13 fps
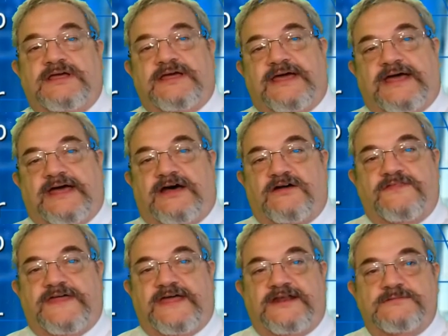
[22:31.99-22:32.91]
how
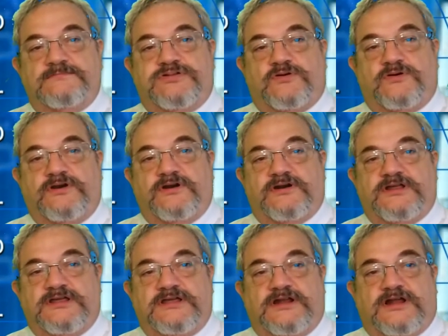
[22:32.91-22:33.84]
that employer
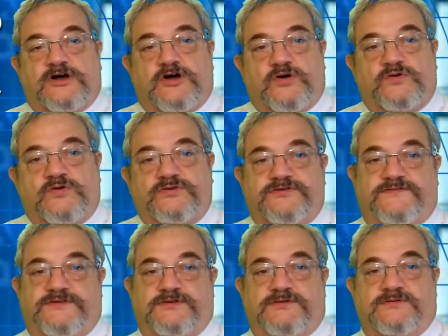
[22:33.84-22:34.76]
can get a hold of
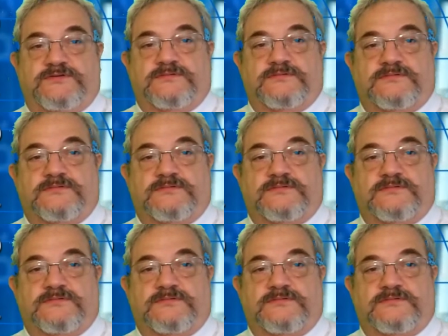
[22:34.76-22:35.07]
you